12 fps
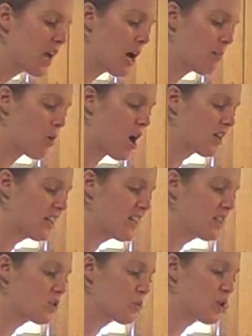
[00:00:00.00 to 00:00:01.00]
how broccoli
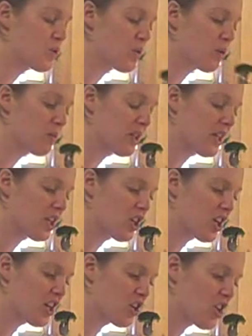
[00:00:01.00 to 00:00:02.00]
is when you normally
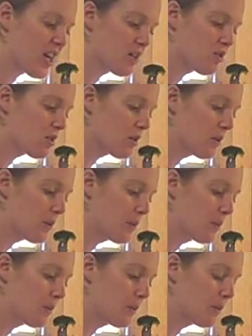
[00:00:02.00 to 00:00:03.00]
cook it in your house
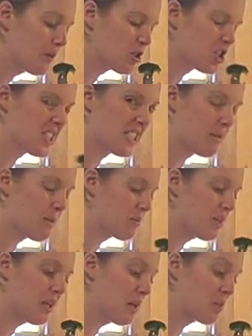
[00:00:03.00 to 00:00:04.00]
or steam it.
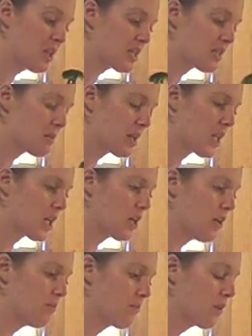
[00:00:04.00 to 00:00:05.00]
Really, it really doesn't smell like that at
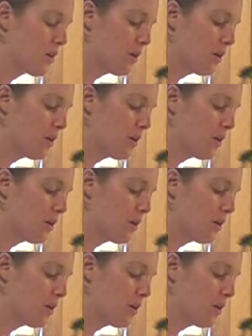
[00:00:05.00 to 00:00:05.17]
all.